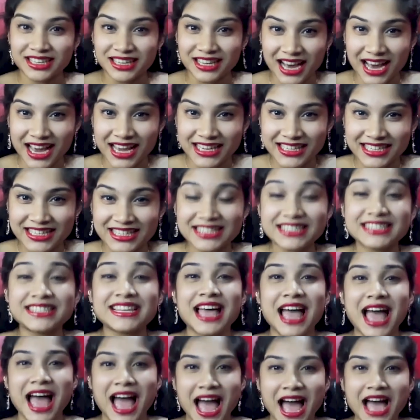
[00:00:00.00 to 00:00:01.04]

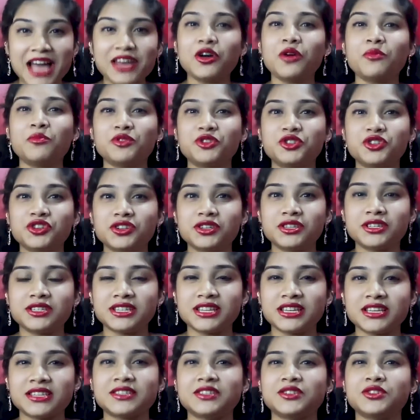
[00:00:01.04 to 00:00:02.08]
guidance, and
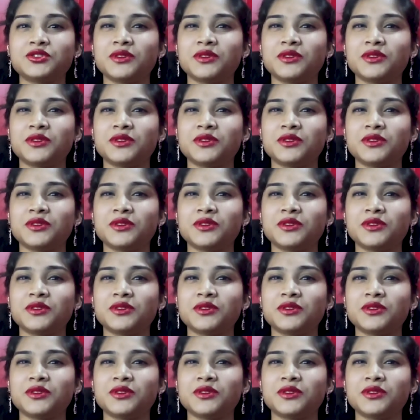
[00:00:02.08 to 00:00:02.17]
opportunities